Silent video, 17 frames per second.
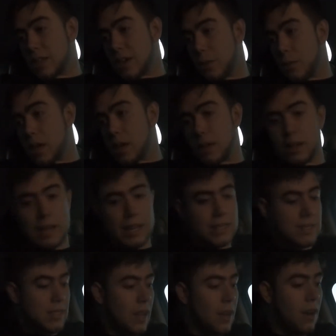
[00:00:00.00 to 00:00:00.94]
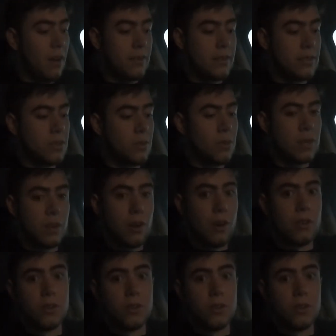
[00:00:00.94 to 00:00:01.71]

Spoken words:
I mean, it's not hard to do at all.